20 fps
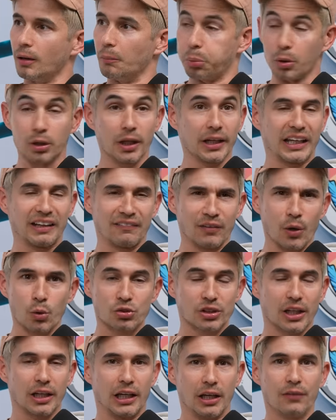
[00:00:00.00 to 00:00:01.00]
But like if it was
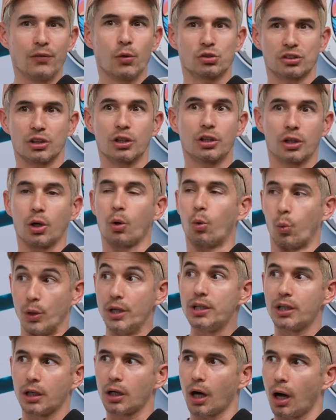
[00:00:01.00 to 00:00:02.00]
like if it was literally a
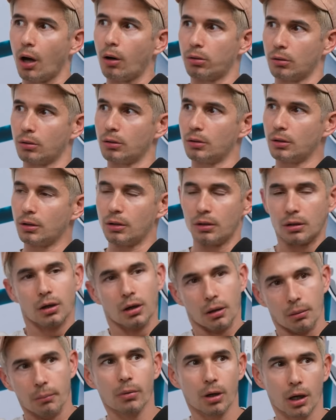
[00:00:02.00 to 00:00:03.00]
week ago,
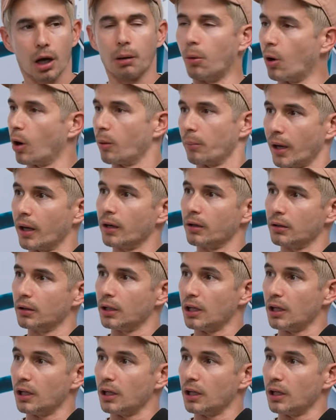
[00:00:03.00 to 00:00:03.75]
come on, man.